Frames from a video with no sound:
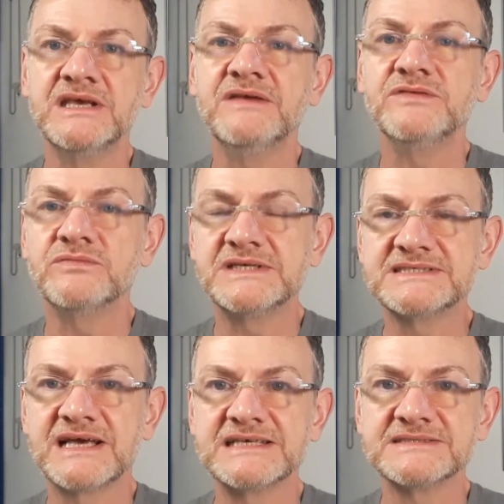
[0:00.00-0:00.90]
If your wrist
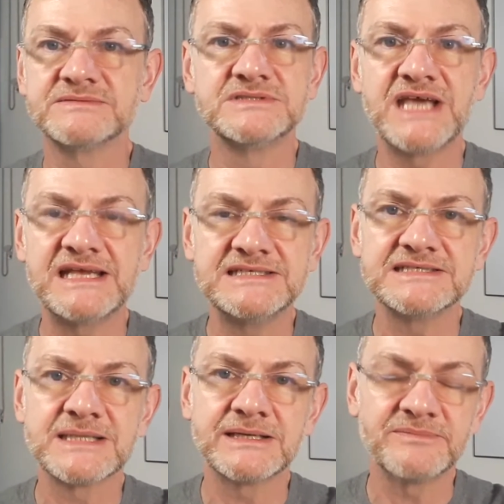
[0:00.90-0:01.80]
size
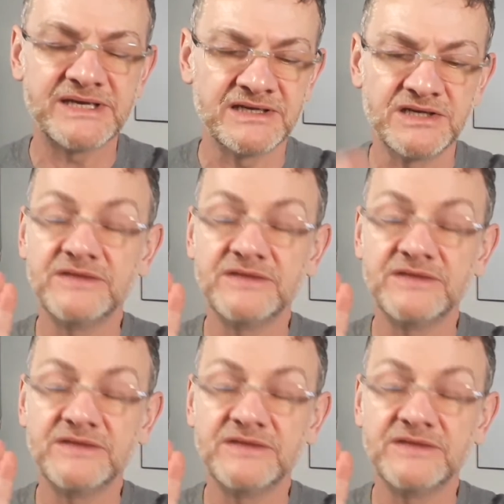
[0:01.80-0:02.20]
changes a little bit,